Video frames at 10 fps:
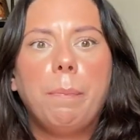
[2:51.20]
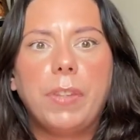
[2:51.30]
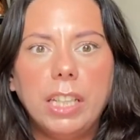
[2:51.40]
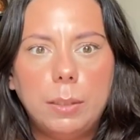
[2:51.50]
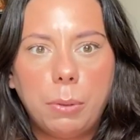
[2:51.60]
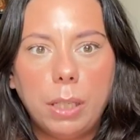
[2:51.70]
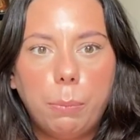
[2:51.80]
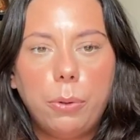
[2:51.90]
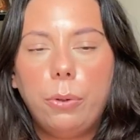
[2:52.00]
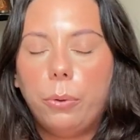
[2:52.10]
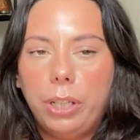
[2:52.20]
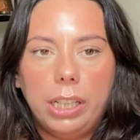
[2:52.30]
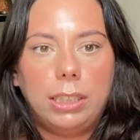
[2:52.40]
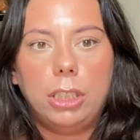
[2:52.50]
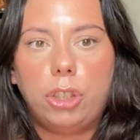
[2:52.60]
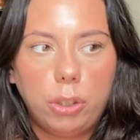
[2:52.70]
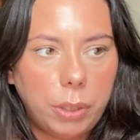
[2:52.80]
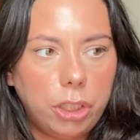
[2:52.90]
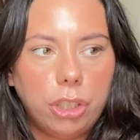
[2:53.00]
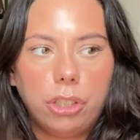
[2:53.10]
these people or this
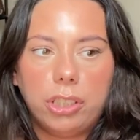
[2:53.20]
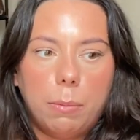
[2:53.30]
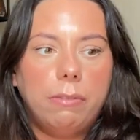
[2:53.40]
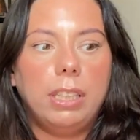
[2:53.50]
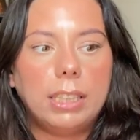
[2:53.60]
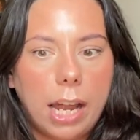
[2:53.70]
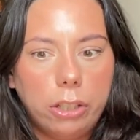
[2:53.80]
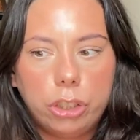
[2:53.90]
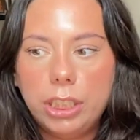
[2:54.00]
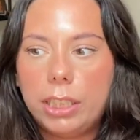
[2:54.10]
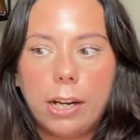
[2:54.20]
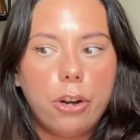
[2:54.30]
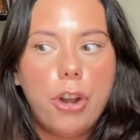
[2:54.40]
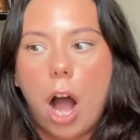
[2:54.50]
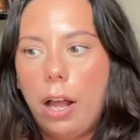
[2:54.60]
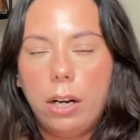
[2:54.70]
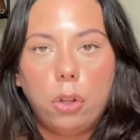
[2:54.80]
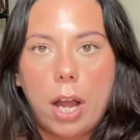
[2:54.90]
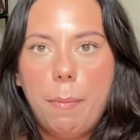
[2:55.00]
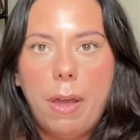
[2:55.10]
situation or some of these energies, they are not in
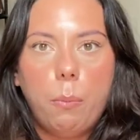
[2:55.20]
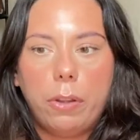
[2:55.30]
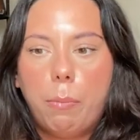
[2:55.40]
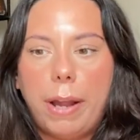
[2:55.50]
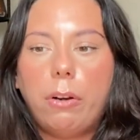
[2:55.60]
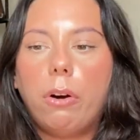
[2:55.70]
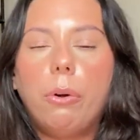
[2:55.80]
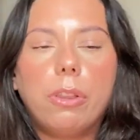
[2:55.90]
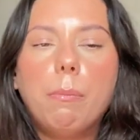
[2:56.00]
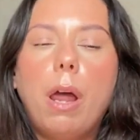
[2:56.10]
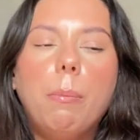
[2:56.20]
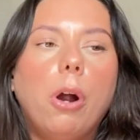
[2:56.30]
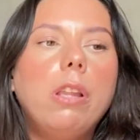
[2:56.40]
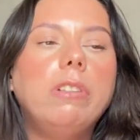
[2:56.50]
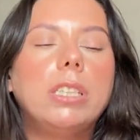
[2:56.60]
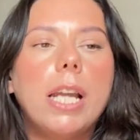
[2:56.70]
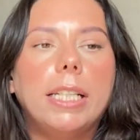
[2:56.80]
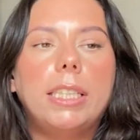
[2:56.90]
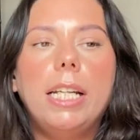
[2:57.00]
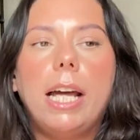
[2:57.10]
alignment with my growth. And, and, part of the reason I
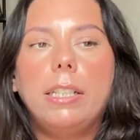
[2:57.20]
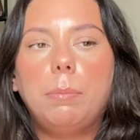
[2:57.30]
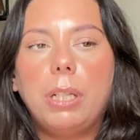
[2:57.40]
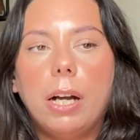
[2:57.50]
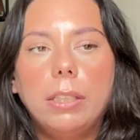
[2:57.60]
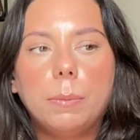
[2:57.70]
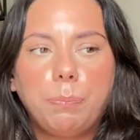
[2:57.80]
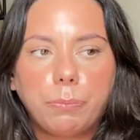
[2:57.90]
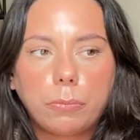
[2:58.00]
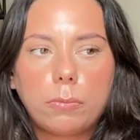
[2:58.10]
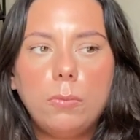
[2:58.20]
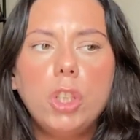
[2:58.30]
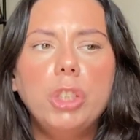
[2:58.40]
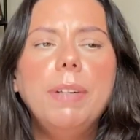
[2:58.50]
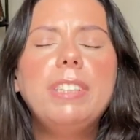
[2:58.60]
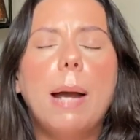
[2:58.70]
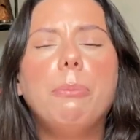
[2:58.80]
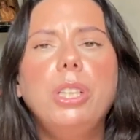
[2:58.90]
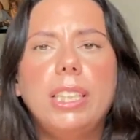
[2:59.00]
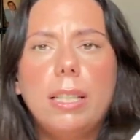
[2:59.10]
say that is because you have
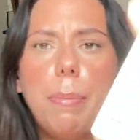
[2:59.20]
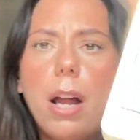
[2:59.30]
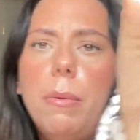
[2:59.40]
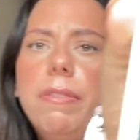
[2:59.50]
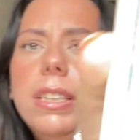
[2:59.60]
temperance at the bottom of